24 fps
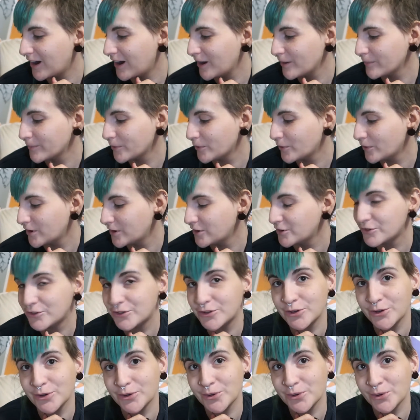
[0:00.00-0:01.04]
I'm going
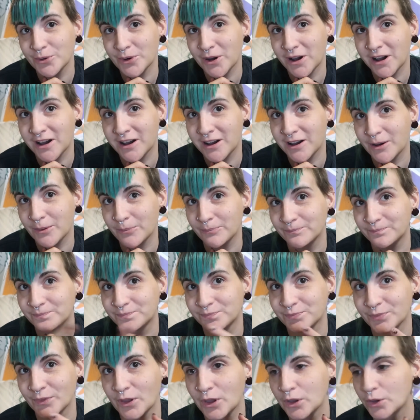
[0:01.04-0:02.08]
to
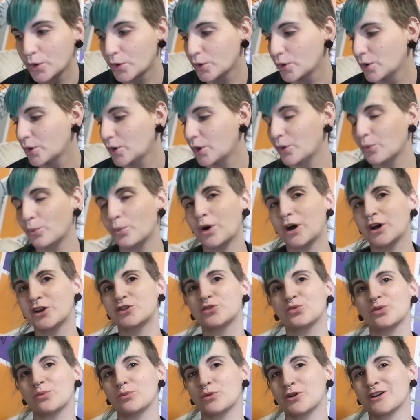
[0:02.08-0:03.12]

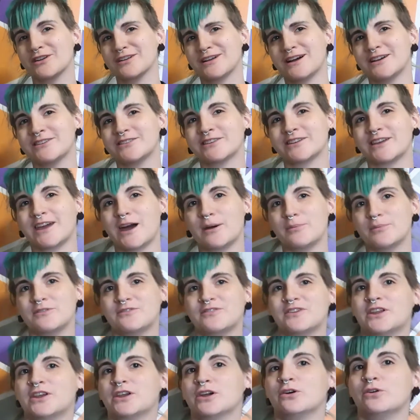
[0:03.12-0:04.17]
watch one more Classic Abby
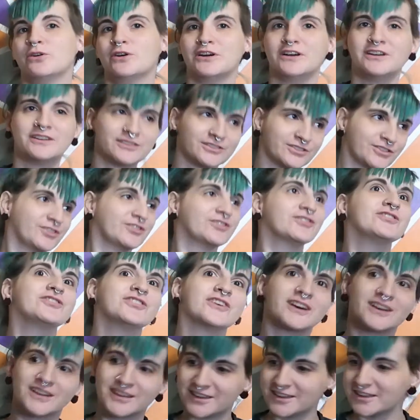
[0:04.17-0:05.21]
video, because fuck